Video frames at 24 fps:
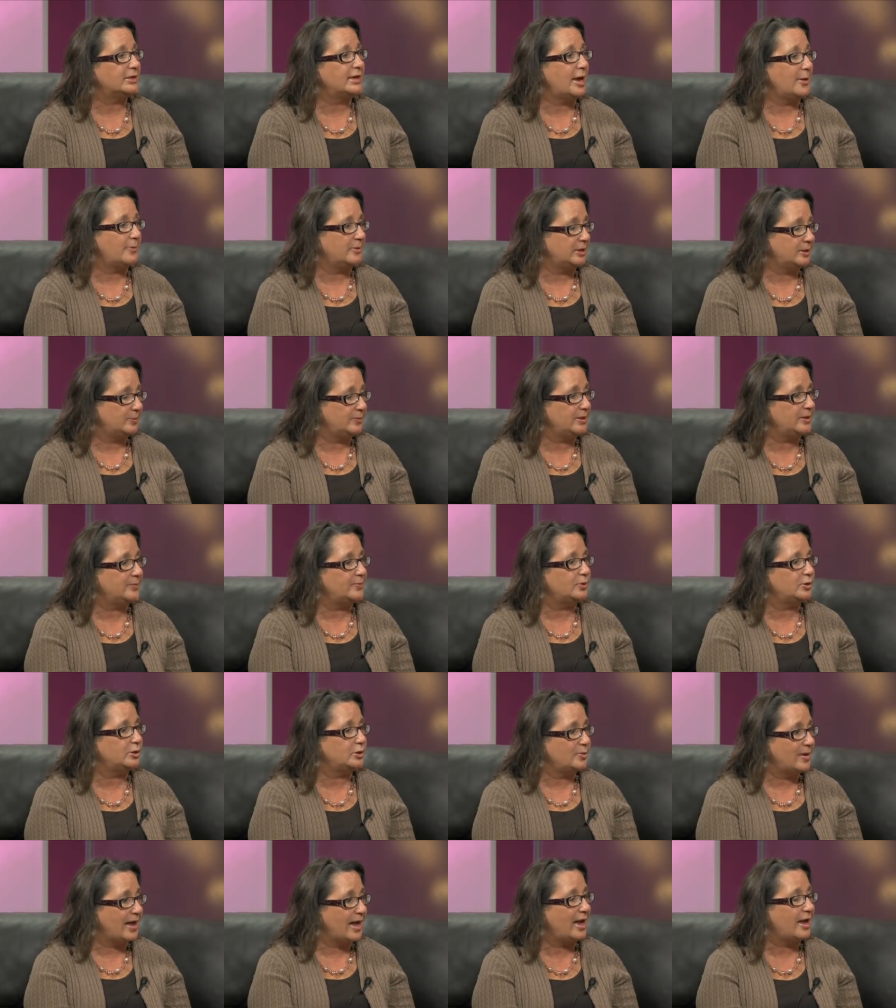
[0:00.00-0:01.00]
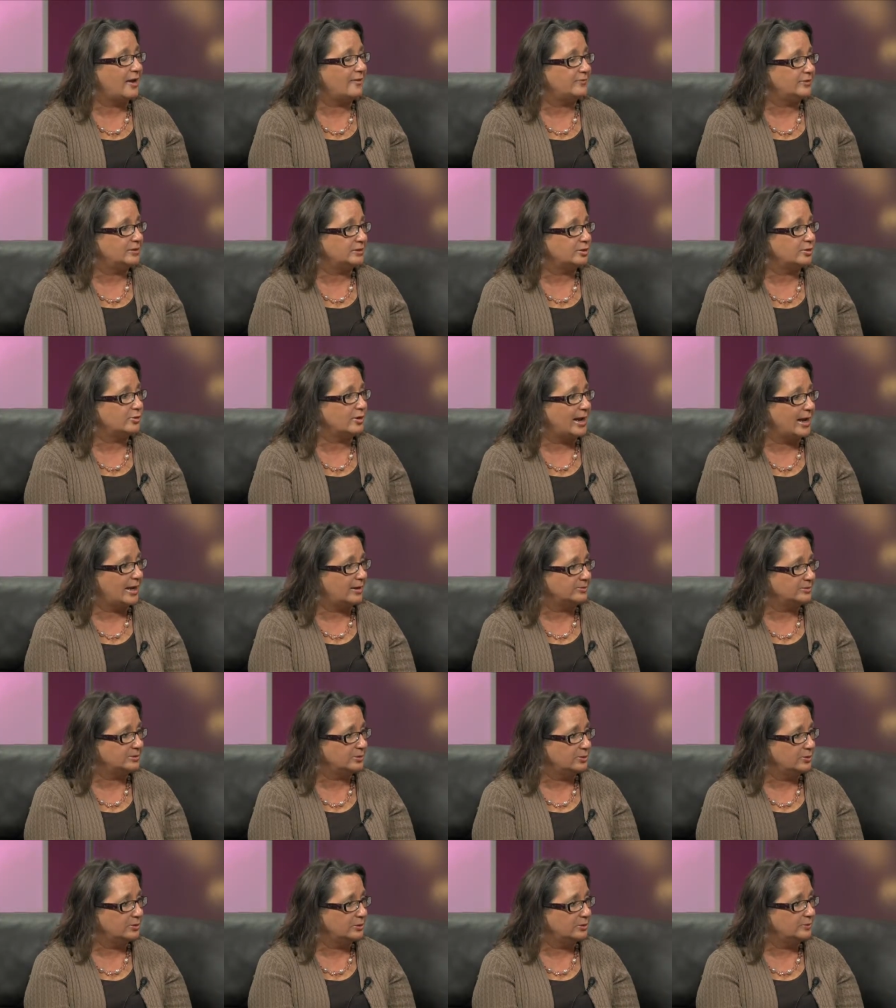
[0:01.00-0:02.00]
how many people you have in your Of
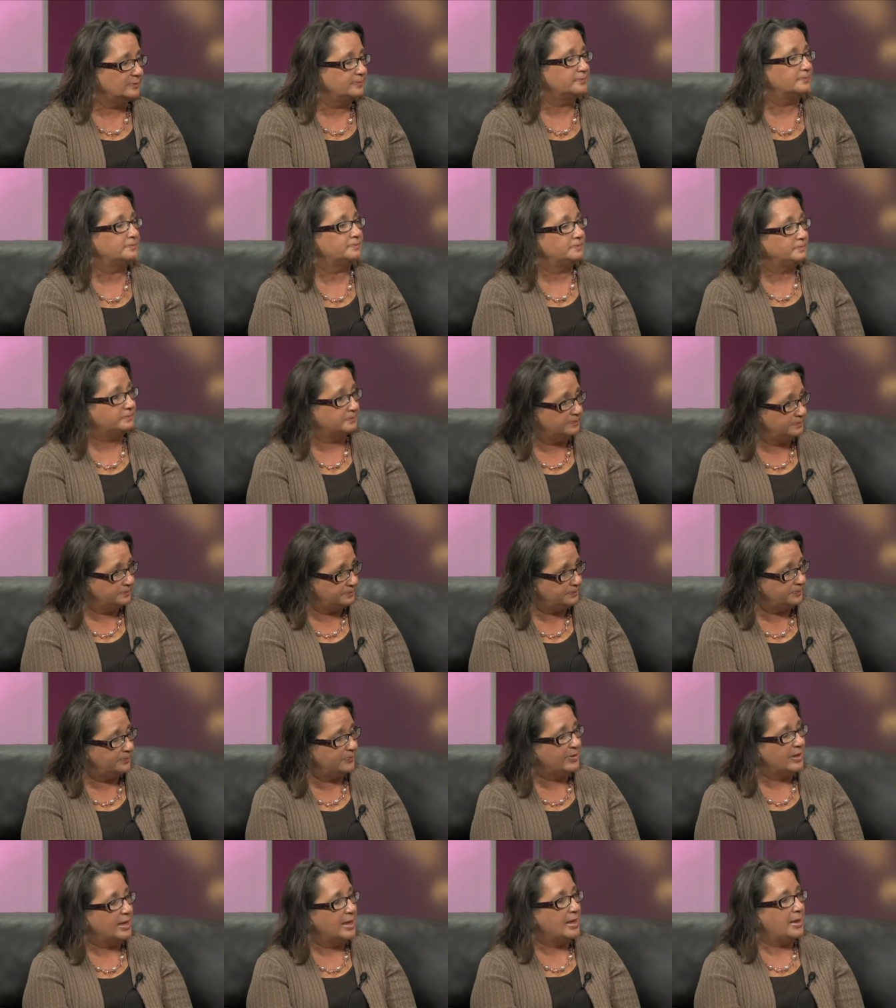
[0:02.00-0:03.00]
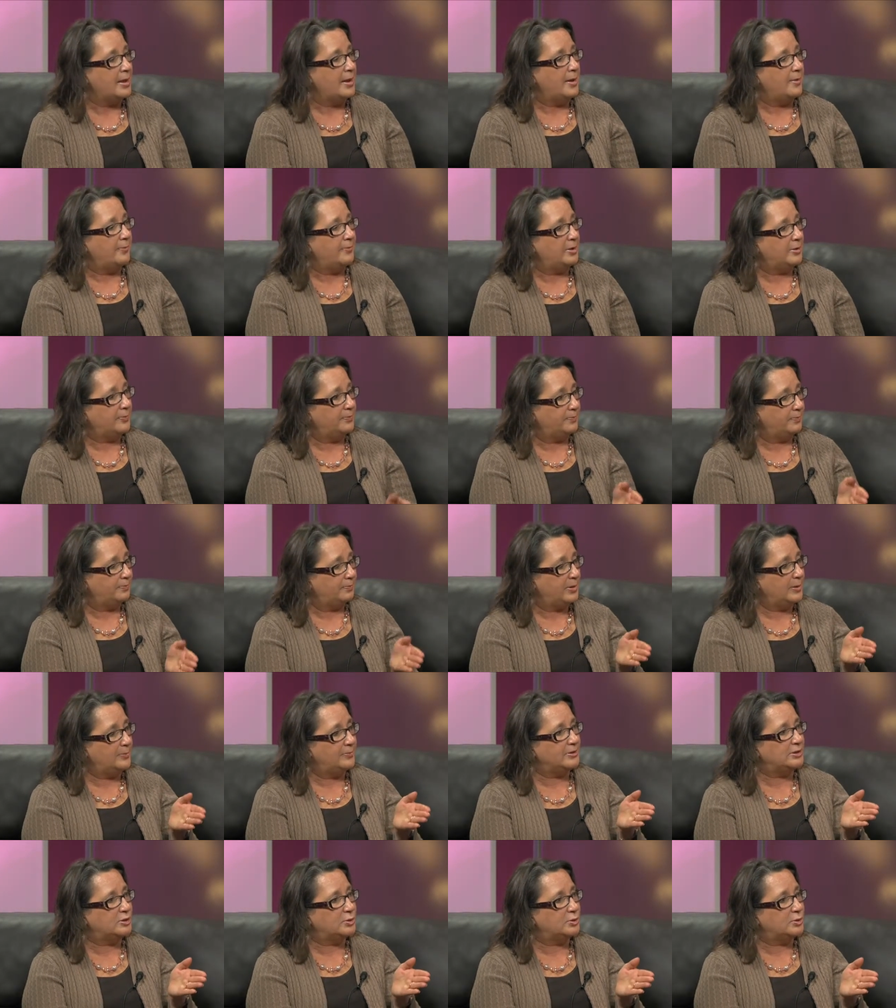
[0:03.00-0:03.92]
course, household. if you're a family mm-hmm. of four. But, or, but yes.